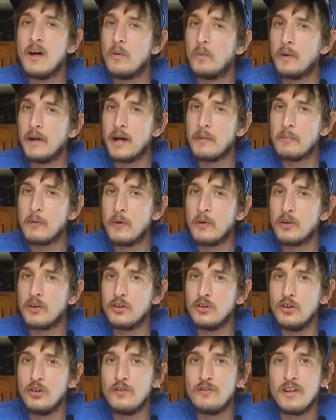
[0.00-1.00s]
We upload a
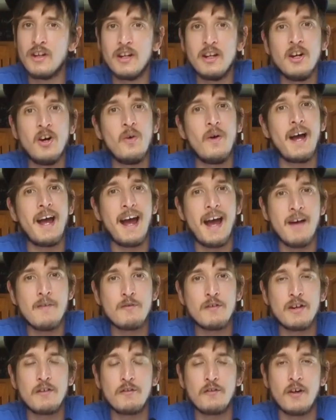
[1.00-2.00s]
new video
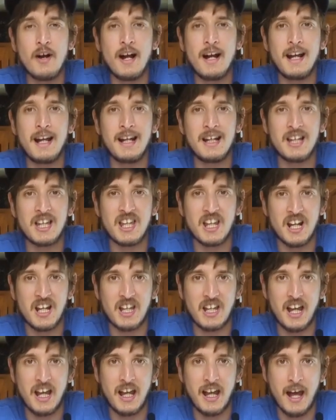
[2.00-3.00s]
every Friday at 6
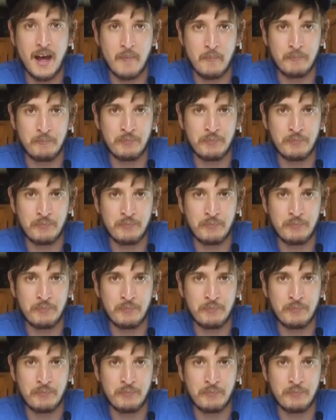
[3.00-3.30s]
a.m.